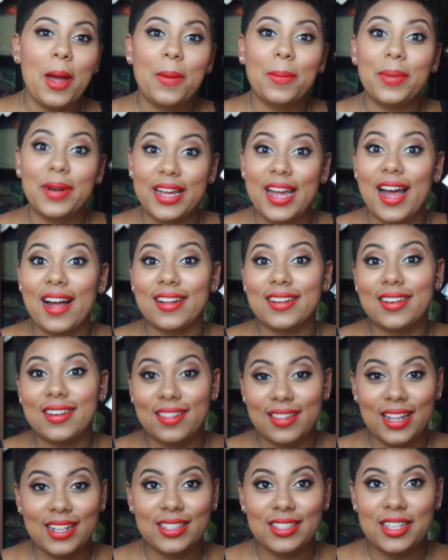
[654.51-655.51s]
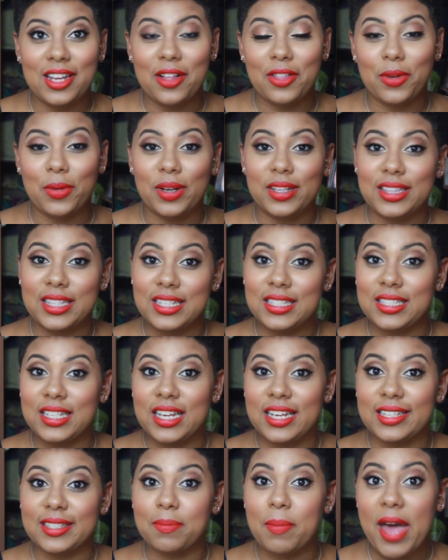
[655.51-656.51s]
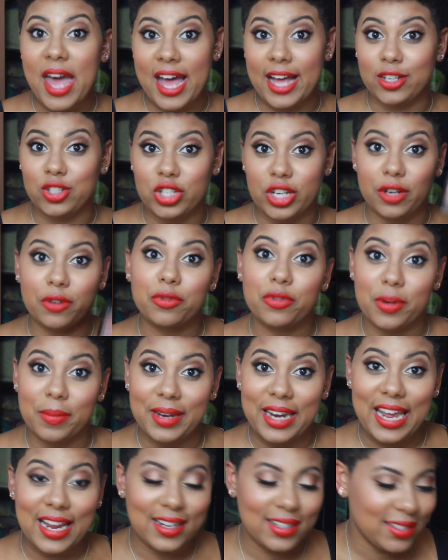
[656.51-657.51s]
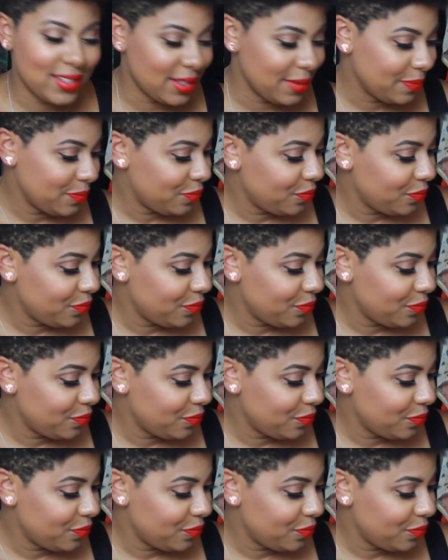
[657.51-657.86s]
But yeah, that's the other one. This is Passion from NYX.